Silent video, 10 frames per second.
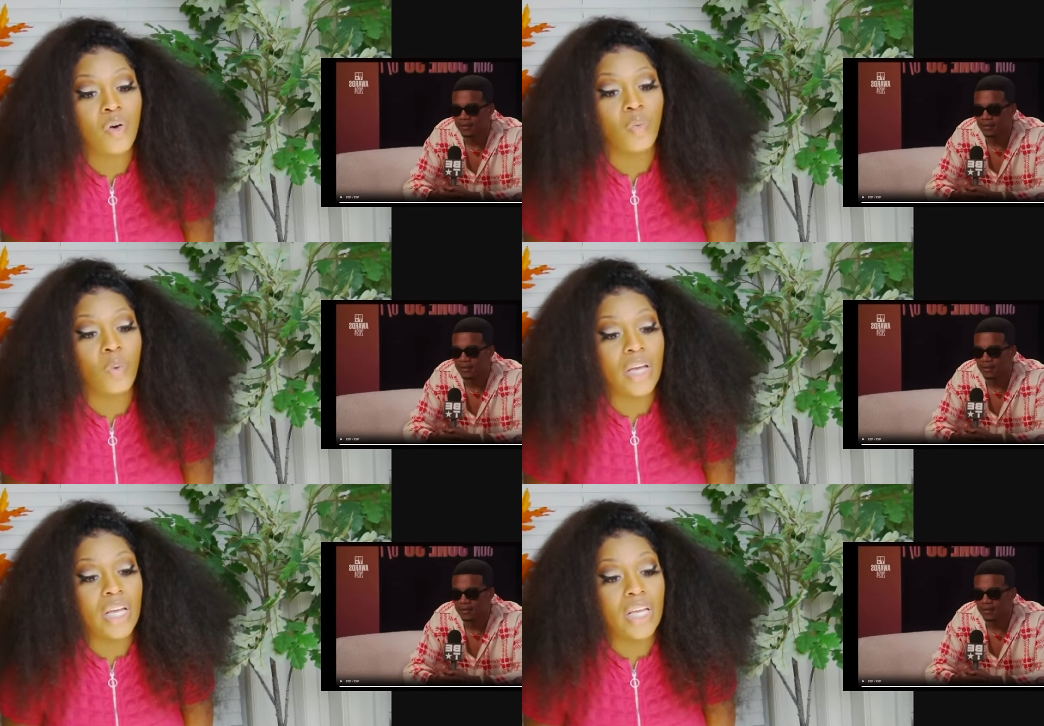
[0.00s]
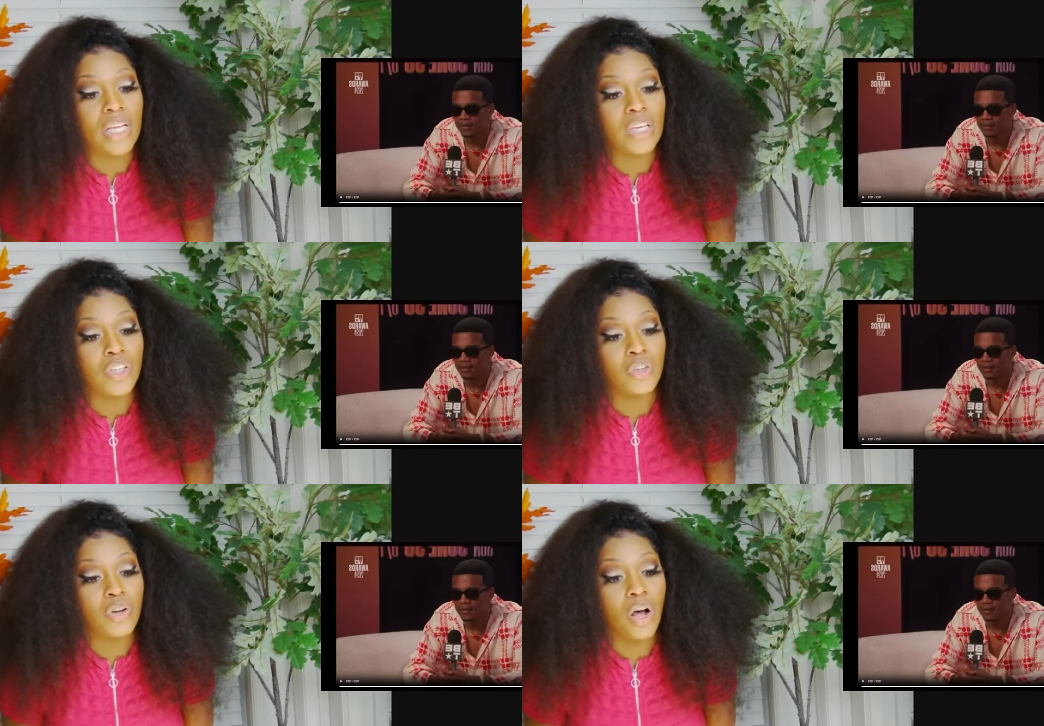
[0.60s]
Speaker 1: when,
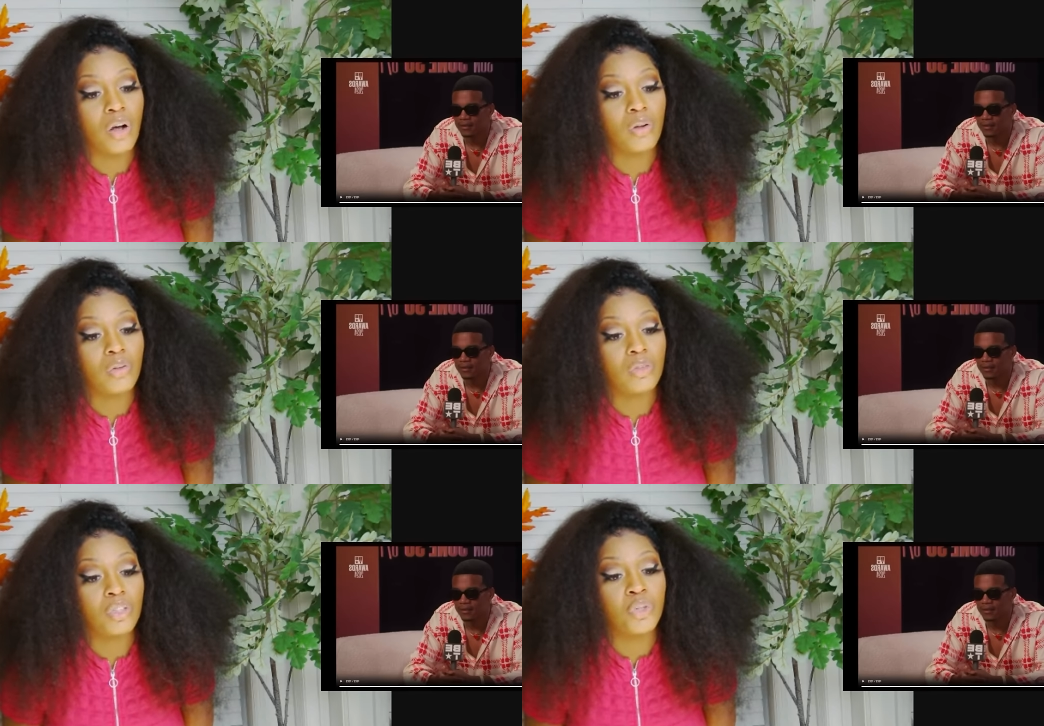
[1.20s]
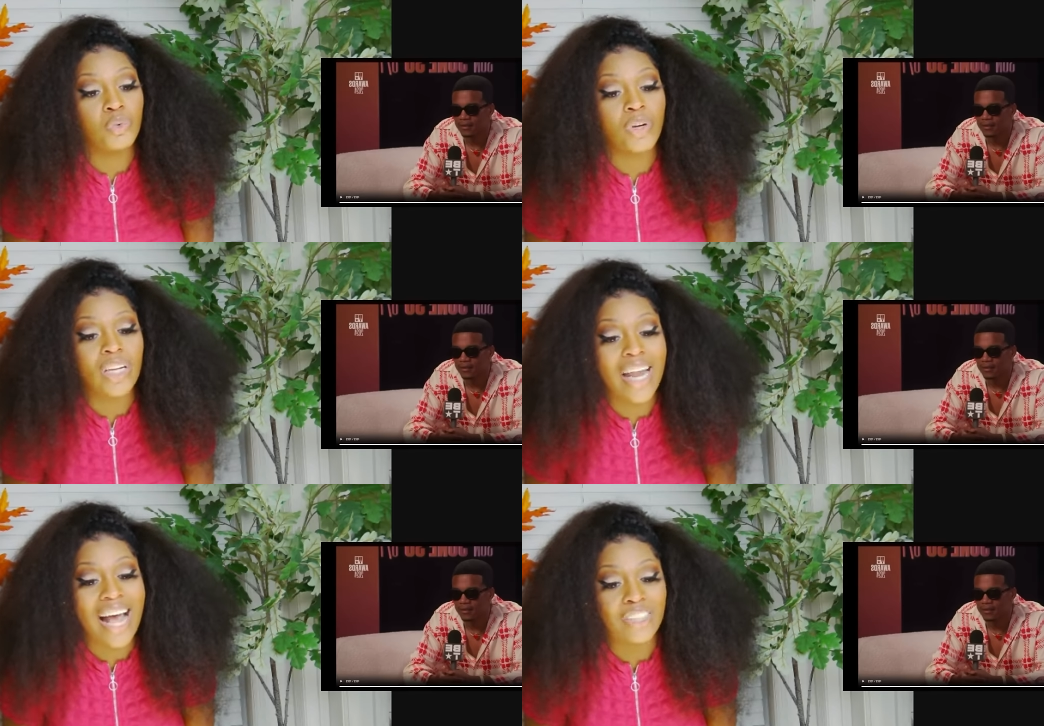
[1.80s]
you know, you
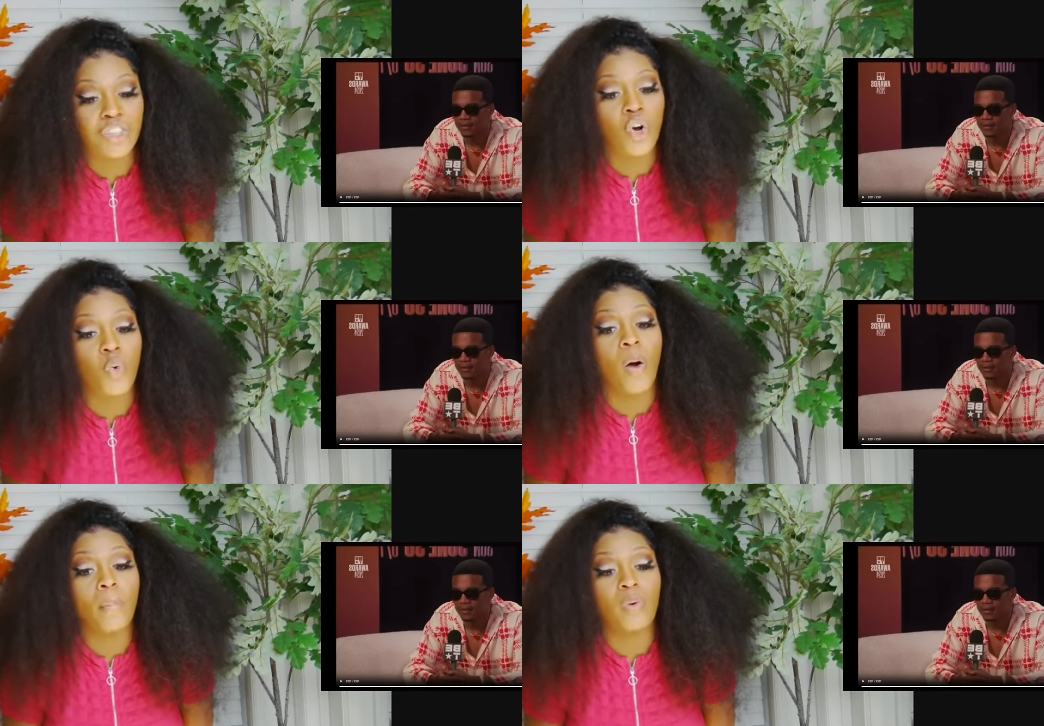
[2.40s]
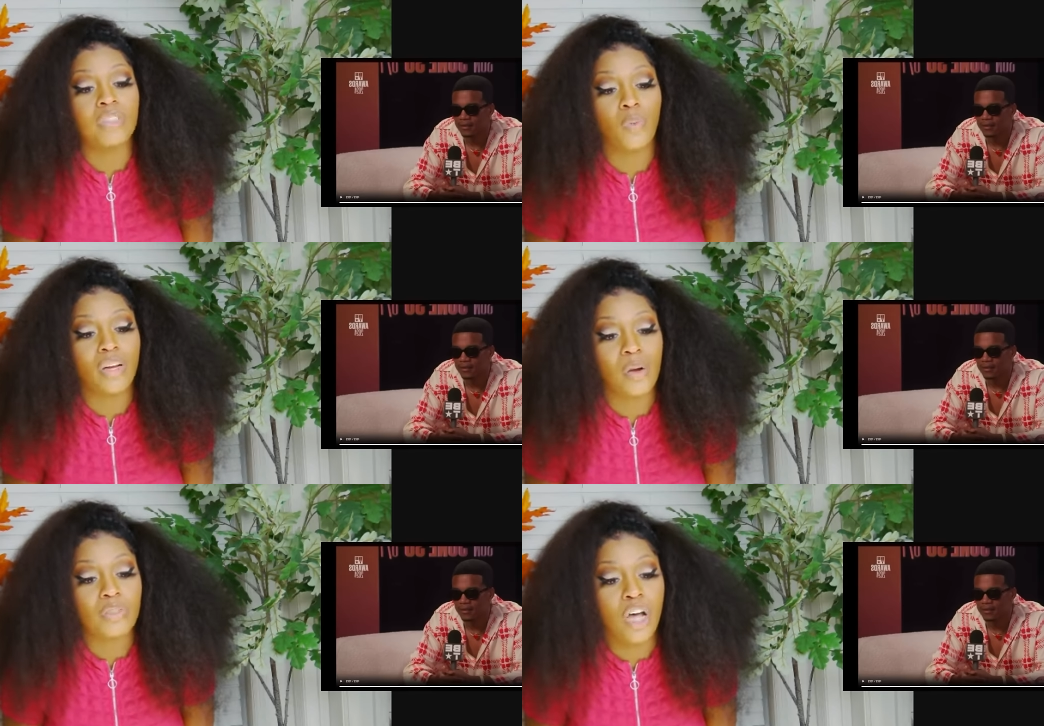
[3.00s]
realize that your woman was the one
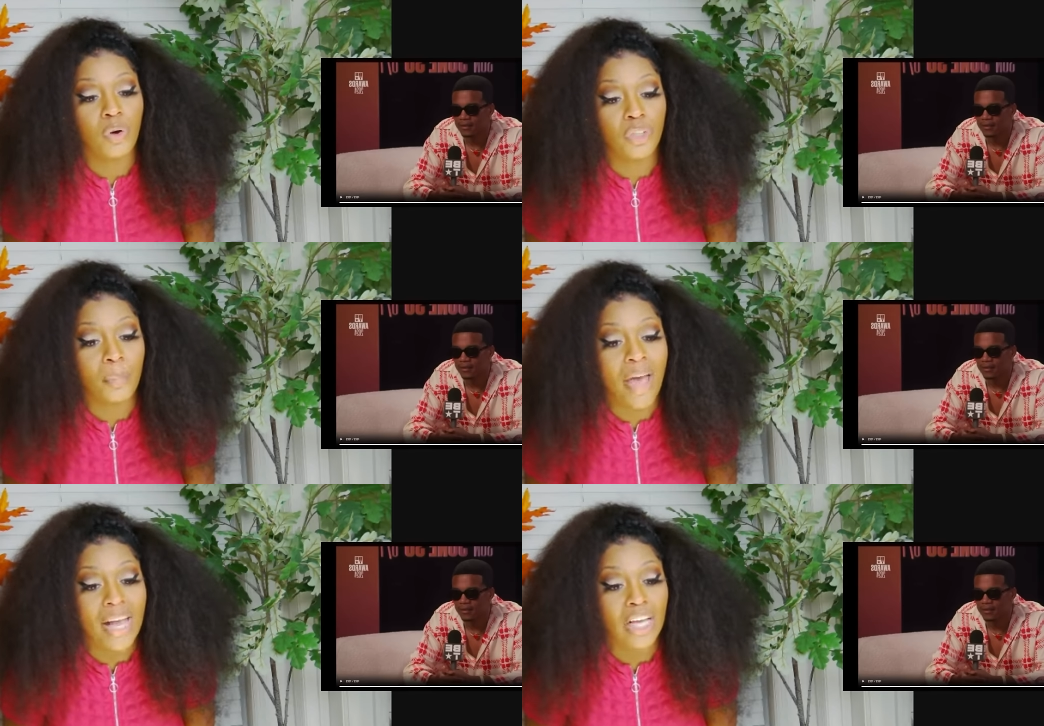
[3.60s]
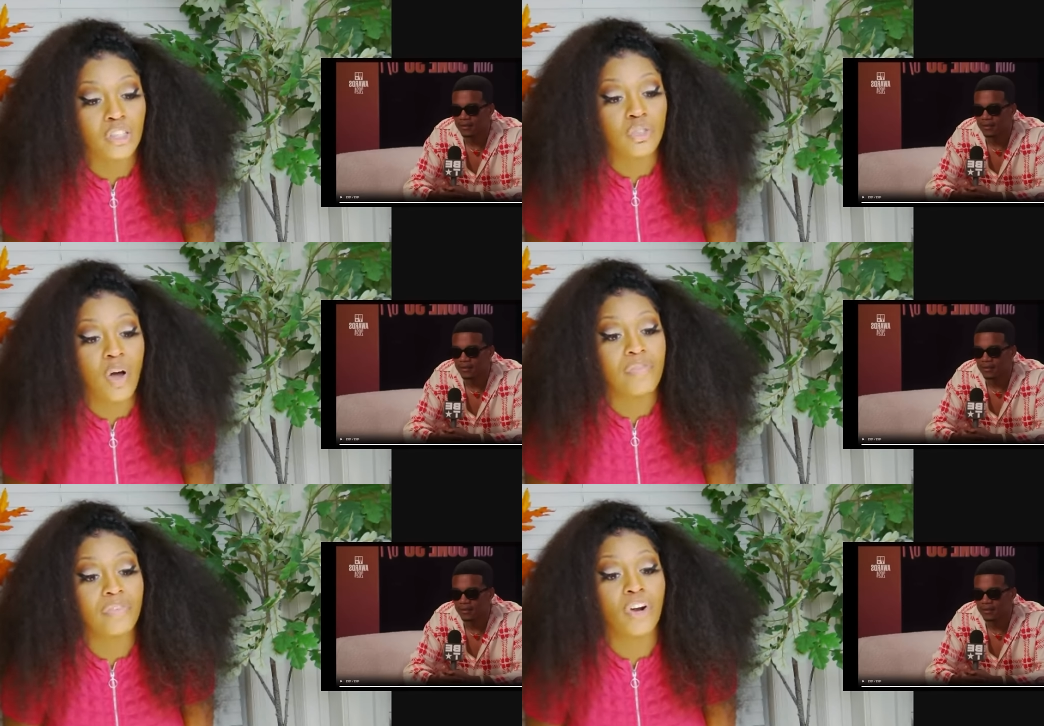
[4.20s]
that was holding you back and you
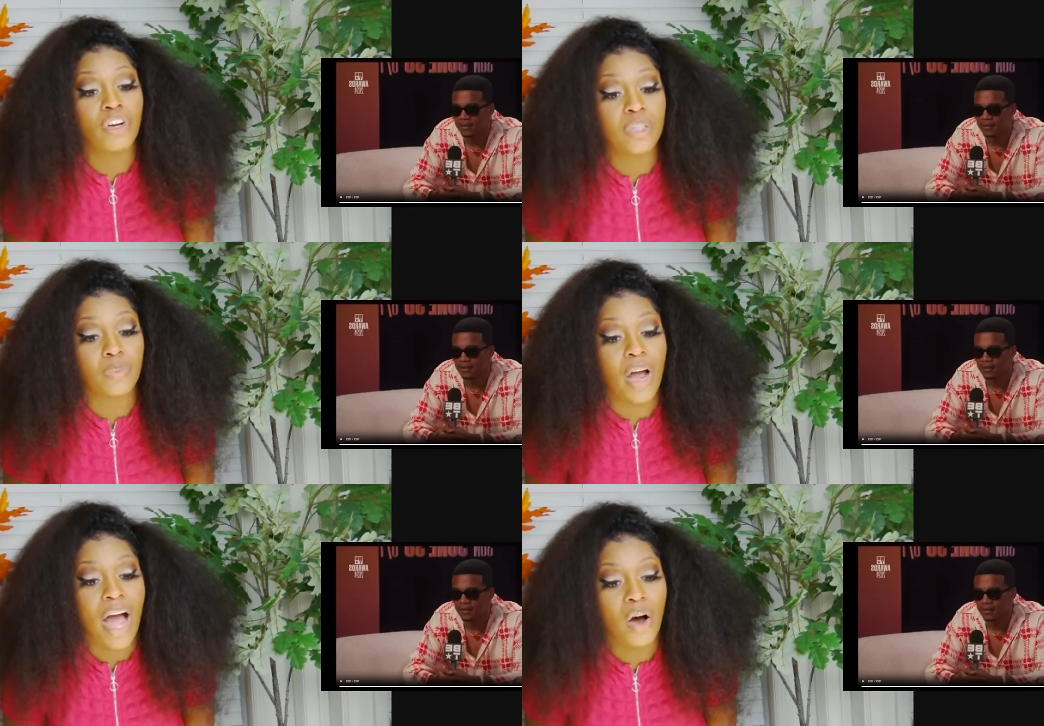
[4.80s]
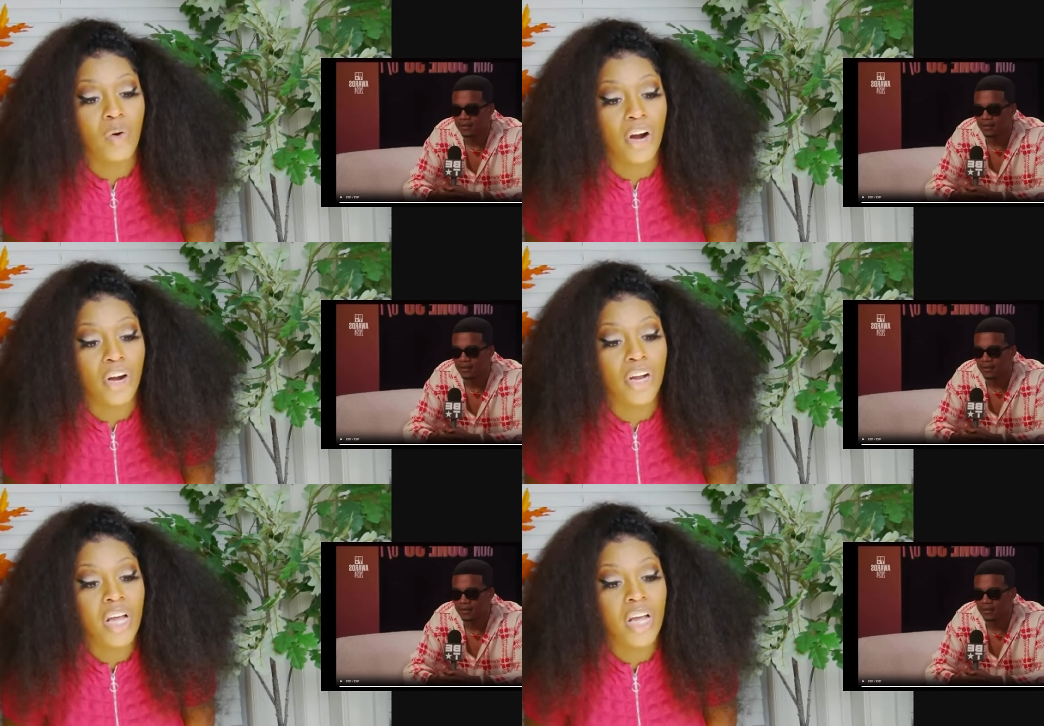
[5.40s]
start flourishing without her.